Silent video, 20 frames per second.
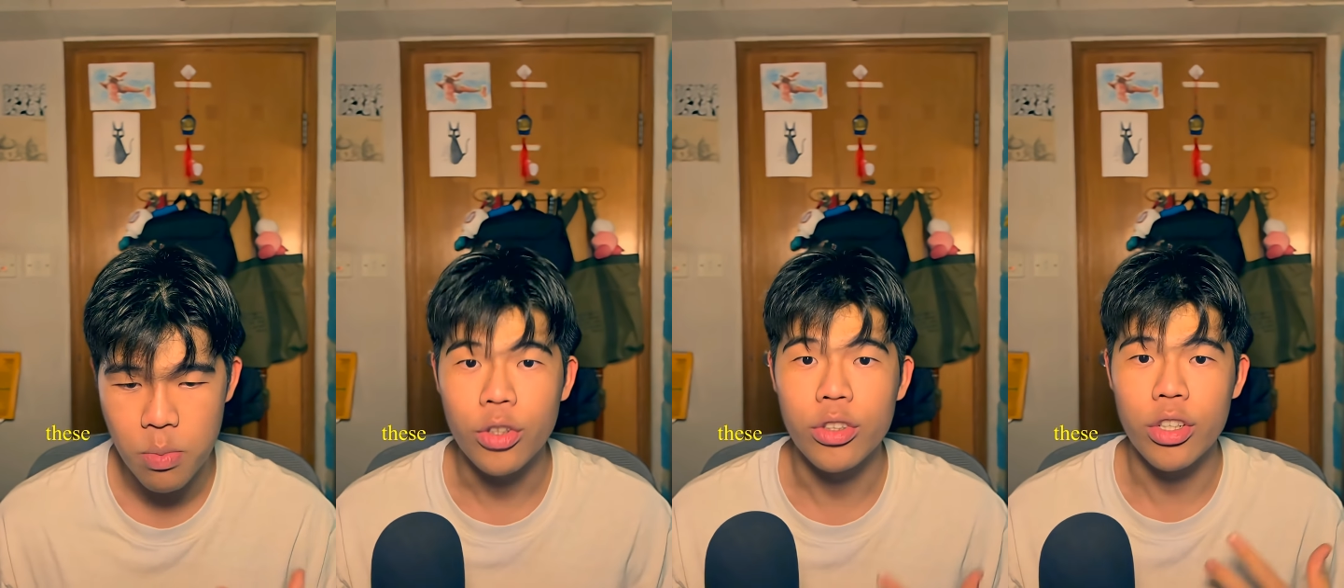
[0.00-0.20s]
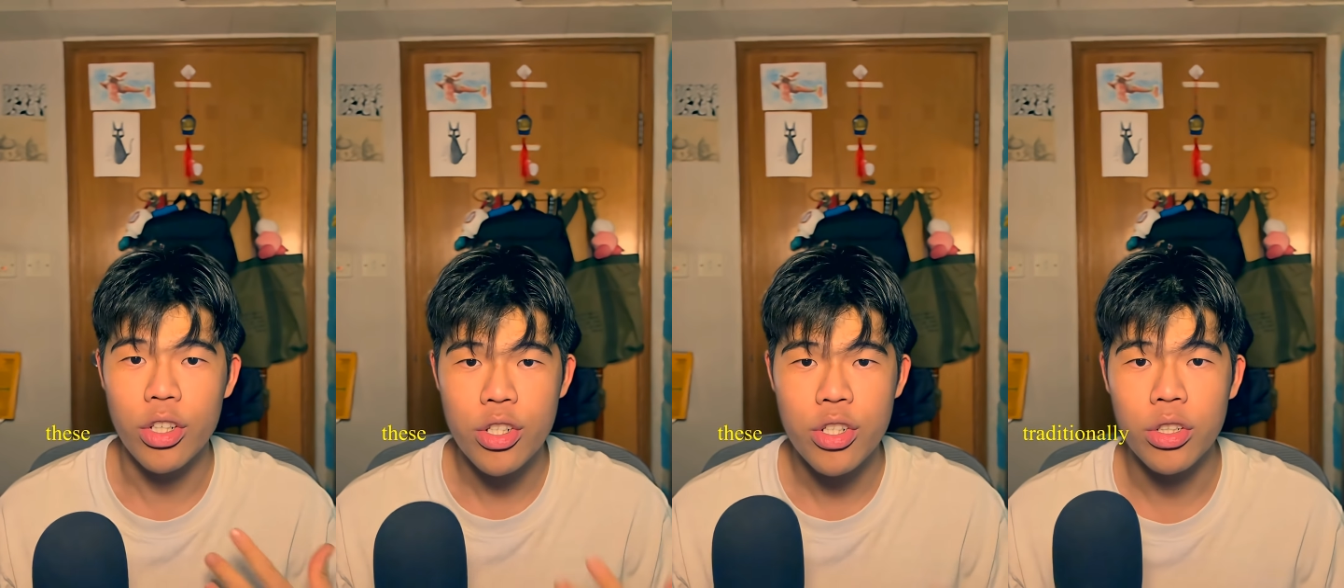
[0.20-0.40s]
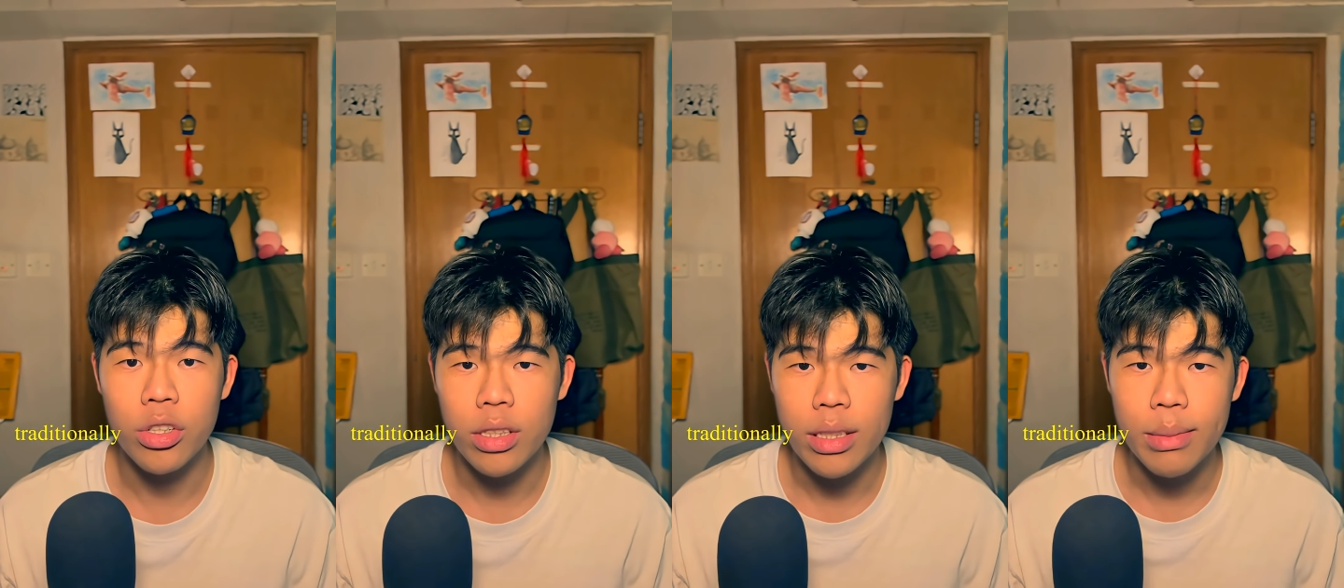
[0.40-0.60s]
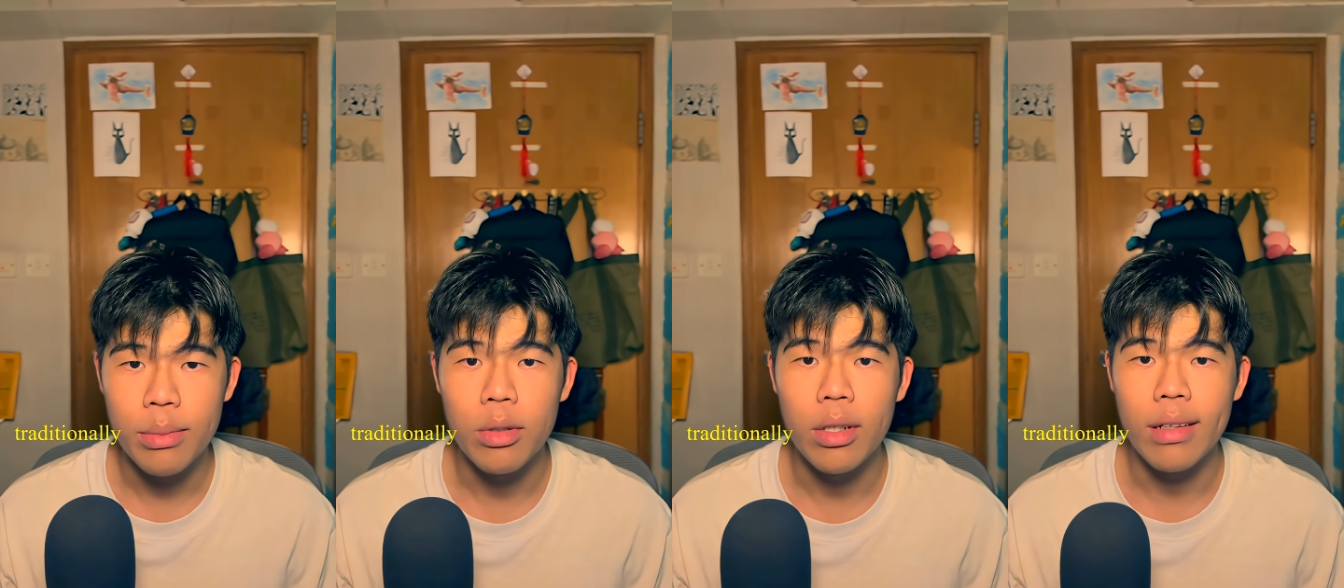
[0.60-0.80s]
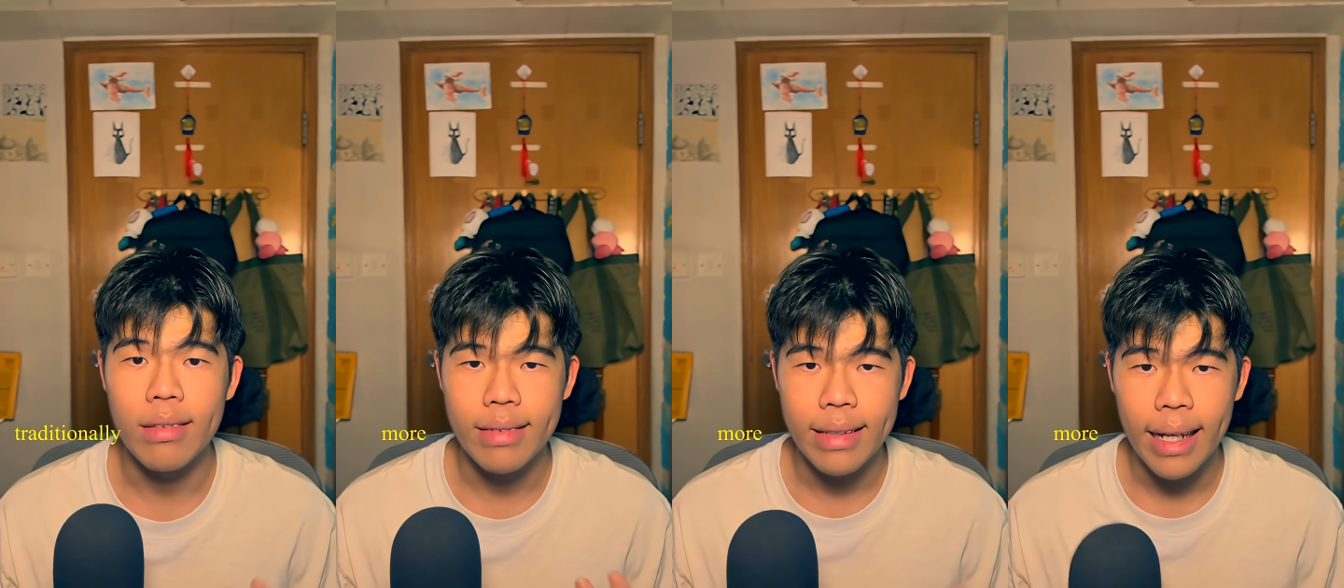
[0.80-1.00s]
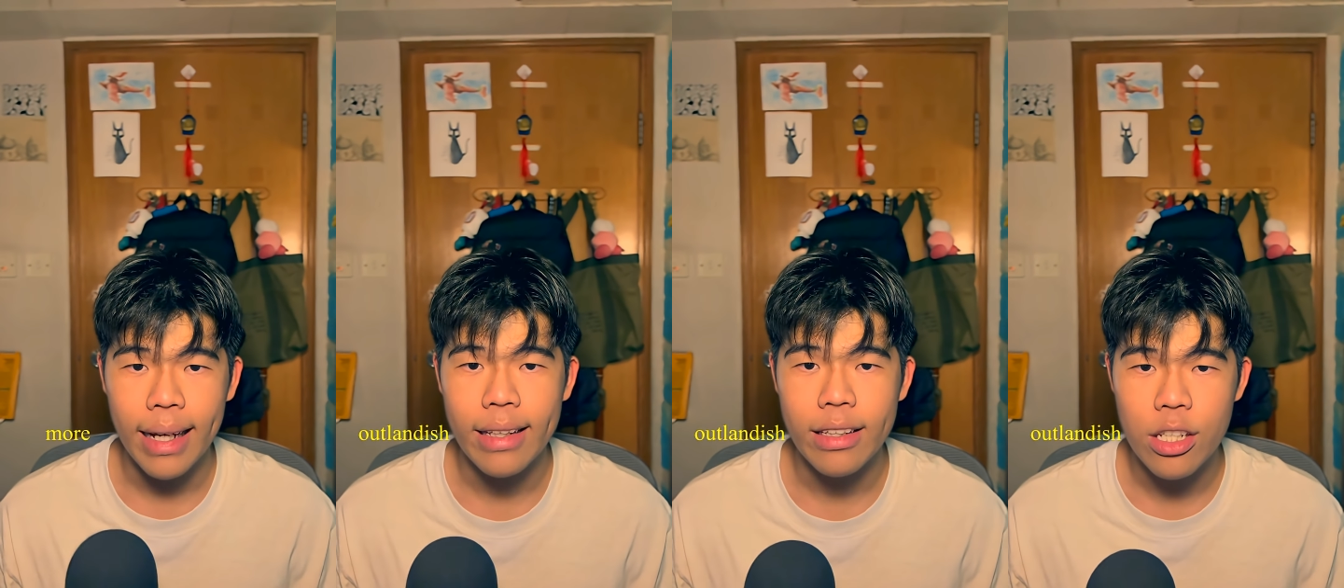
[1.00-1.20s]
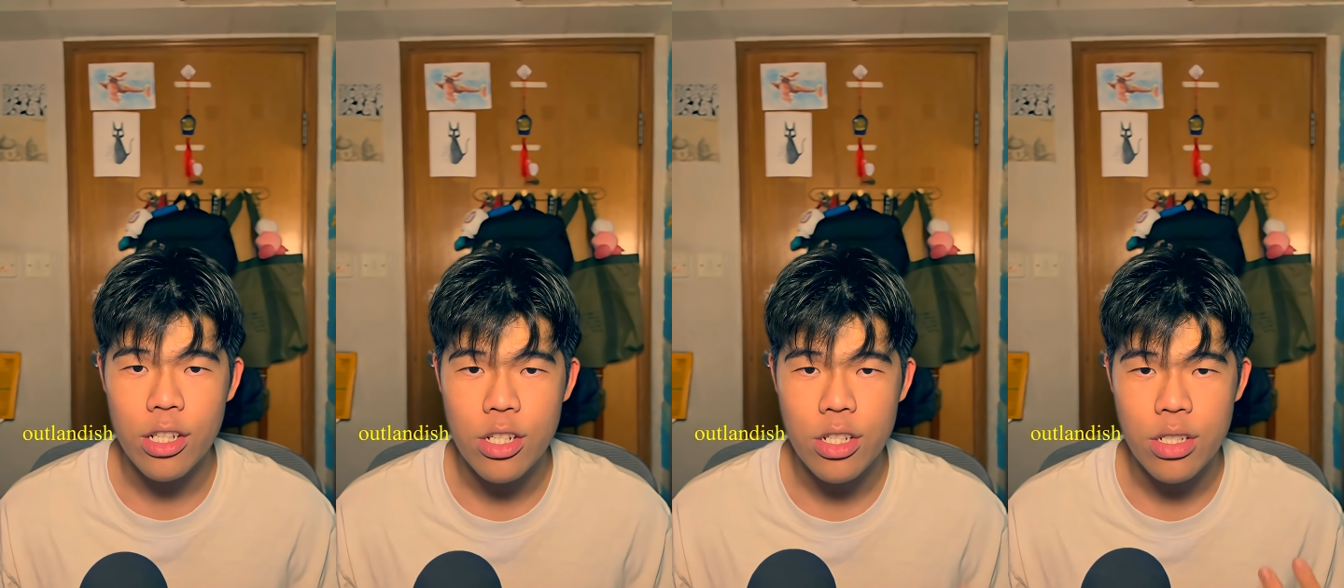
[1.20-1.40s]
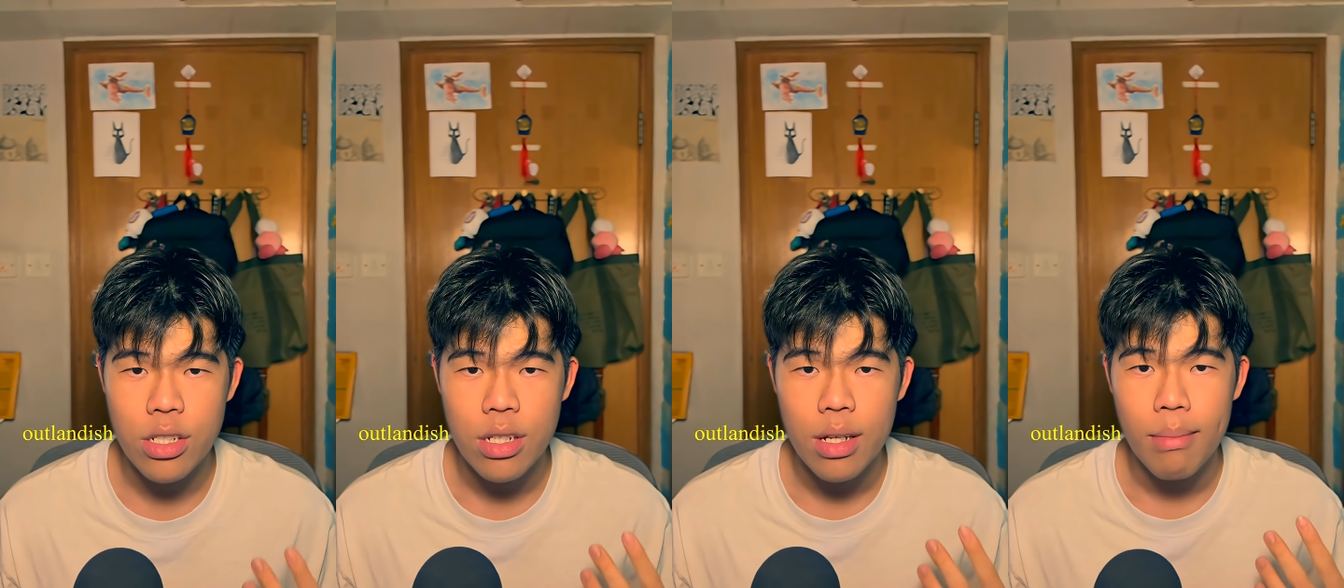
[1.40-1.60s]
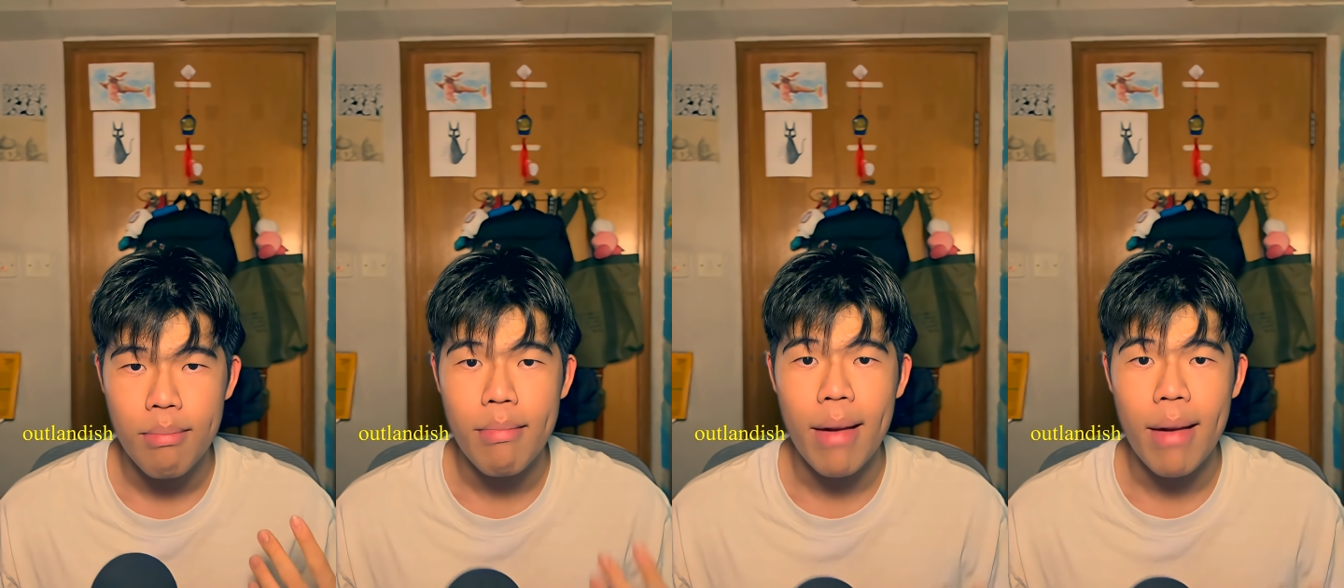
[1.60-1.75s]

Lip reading: traditionally more outlandish